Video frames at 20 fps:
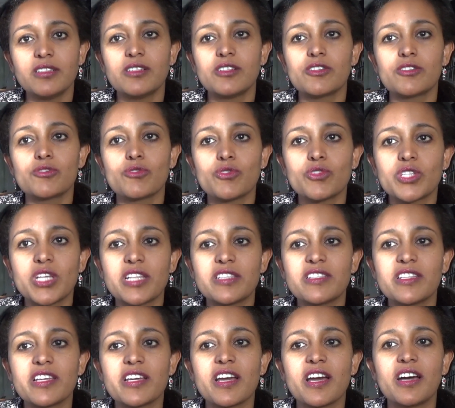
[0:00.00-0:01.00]
so that
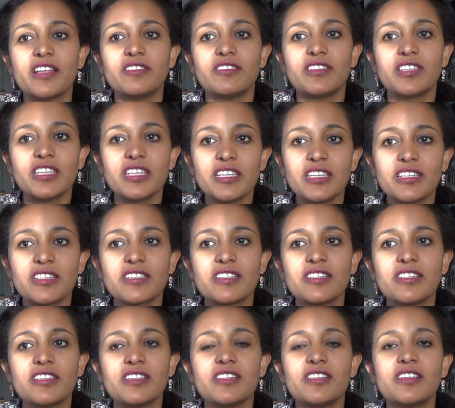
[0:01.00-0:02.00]
they can think,
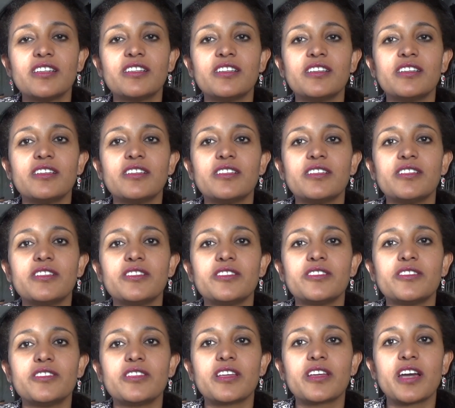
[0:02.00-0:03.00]

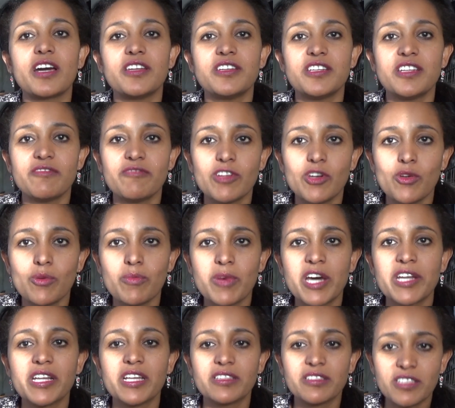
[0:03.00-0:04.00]
they can develop
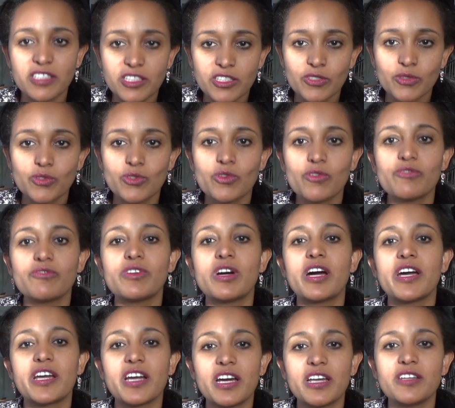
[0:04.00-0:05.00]
an attitude of
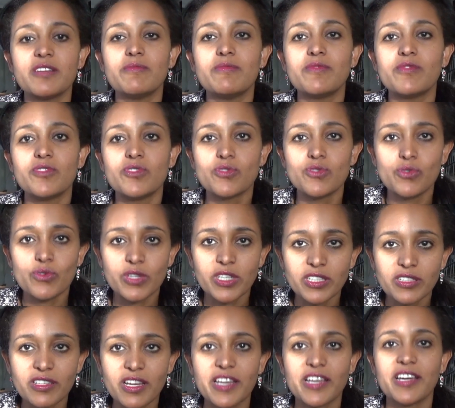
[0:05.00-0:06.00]
I can do
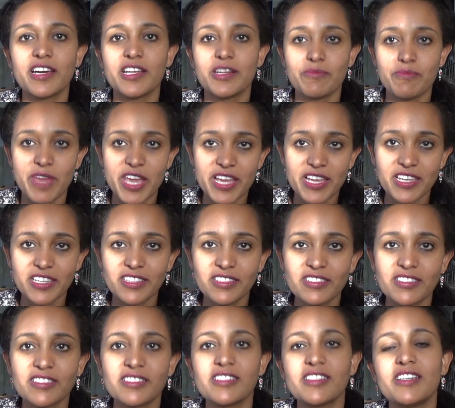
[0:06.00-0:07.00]
it, I can make
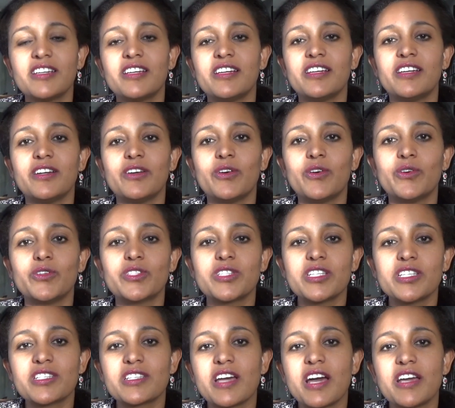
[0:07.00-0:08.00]
it.
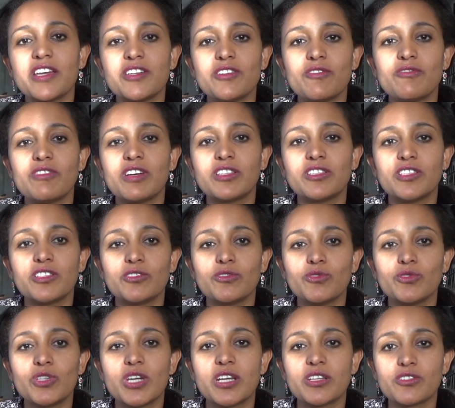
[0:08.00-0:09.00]
This kind of
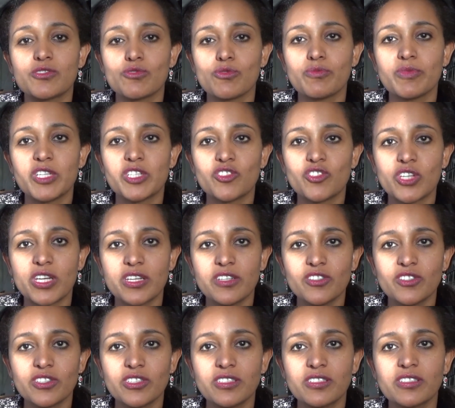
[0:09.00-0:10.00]
attitude has to be
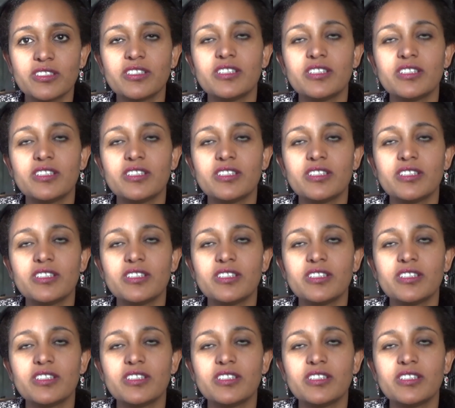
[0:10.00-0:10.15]
changed.